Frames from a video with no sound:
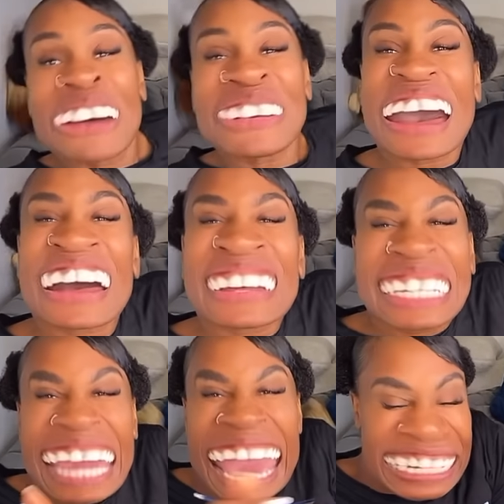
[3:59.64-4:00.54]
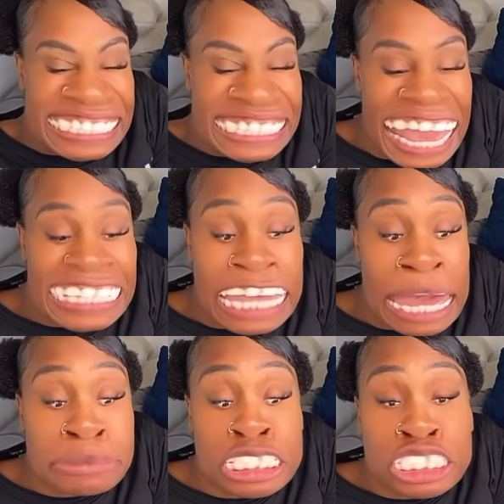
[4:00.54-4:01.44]
Oh, oh yes, yes,
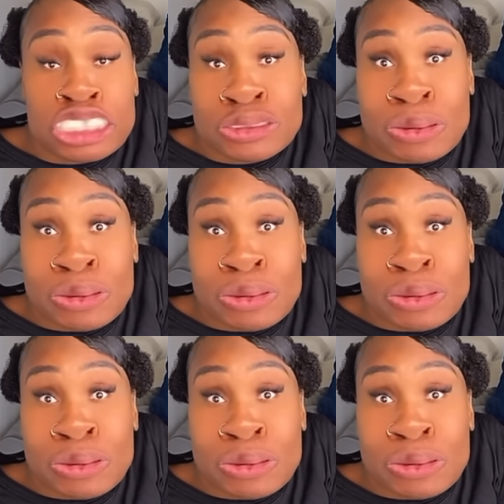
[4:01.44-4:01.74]
I'm just